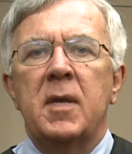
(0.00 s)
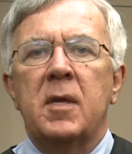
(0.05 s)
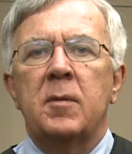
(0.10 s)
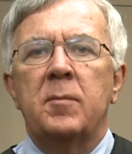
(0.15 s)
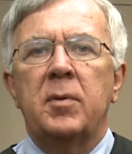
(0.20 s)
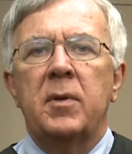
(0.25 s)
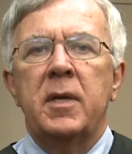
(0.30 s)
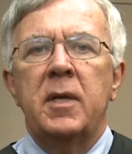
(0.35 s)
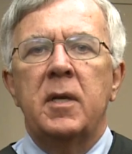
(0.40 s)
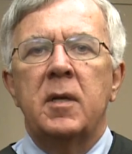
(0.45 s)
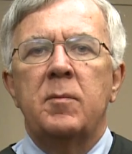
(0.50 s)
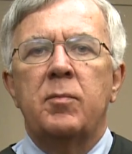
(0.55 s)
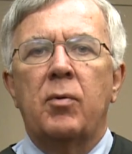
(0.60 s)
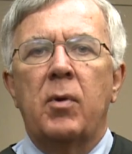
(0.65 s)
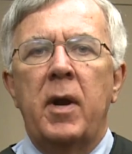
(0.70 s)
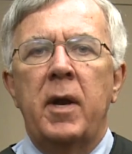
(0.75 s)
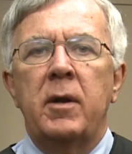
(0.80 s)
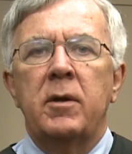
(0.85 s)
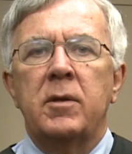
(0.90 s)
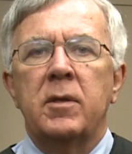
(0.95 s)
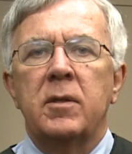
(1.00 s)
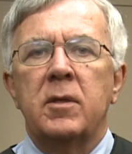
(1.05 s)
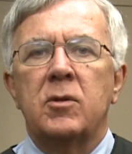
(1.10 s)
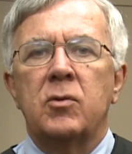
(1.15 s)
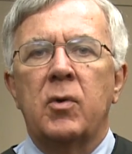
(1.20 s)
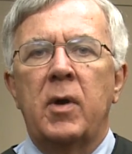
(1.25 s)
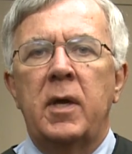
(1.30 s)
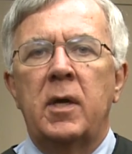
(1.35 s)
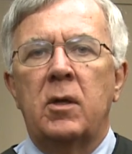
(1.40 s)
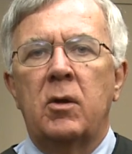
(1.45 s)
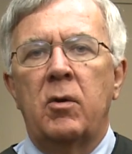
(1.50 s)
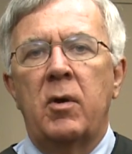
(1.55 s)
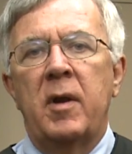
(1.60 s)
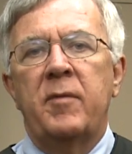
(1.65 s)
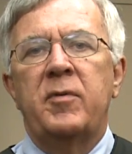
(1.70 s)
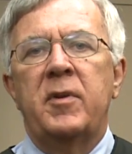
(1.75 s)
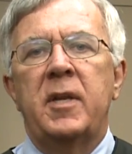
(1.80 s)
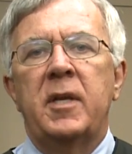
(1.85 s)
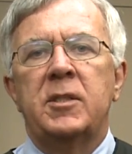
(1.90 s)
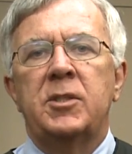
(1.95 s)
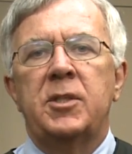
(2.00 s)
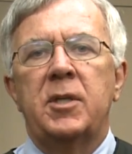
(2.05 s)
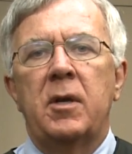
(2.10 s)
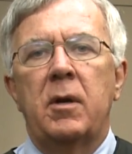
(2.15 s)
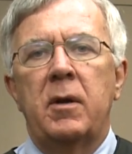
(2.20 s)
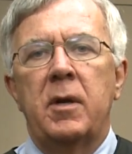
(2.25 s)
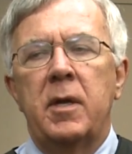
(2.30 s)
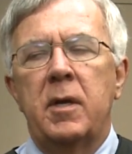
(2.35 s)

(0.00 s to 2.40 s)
completed prior to the trial or evidentiary